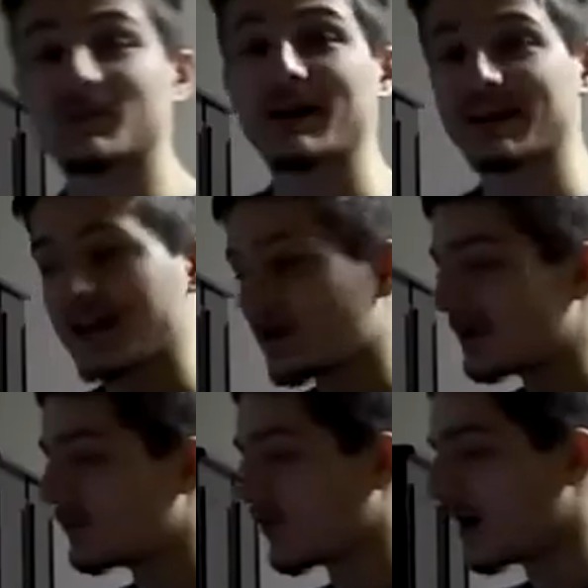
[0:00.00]
Gary
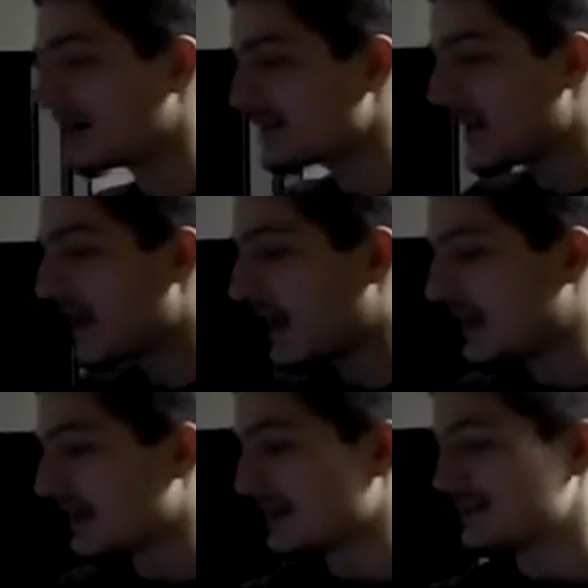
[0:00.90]
Ross. It
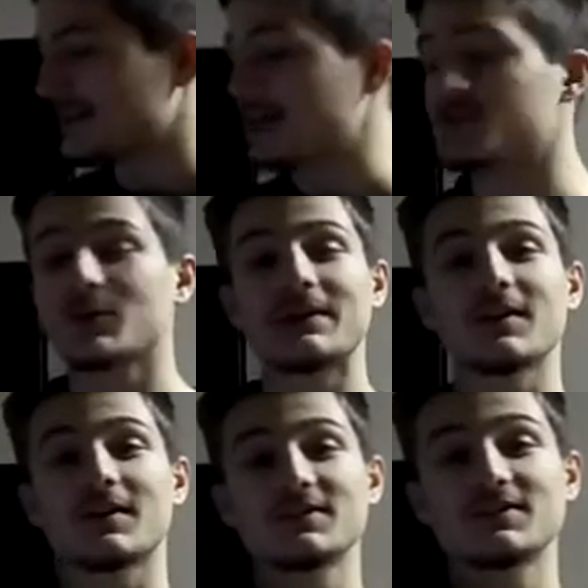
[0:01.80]
is set during
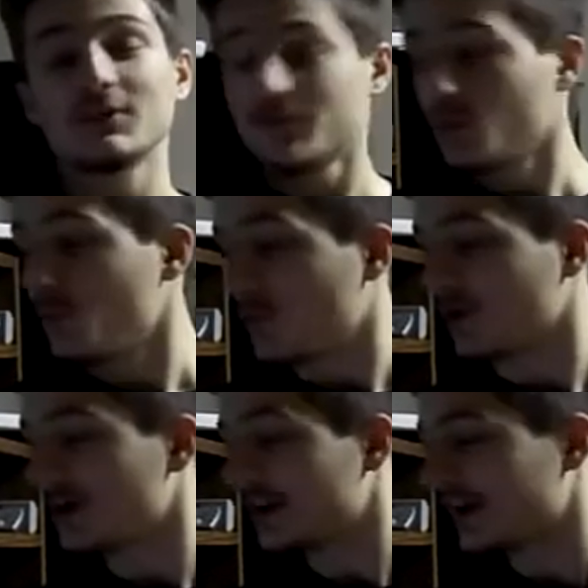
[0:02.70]
the Civil
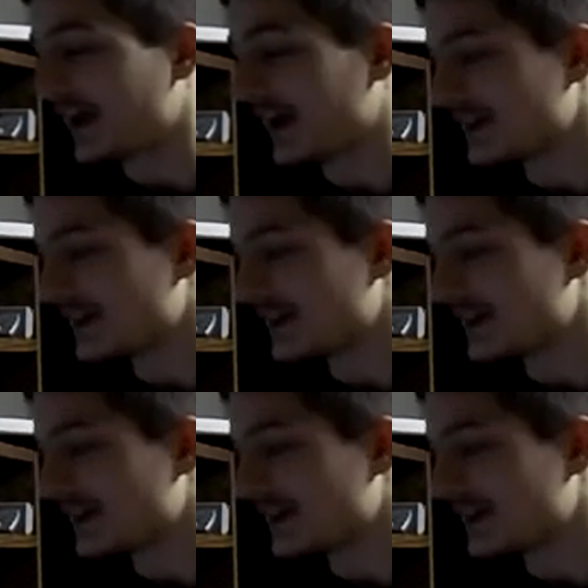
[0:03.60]
War and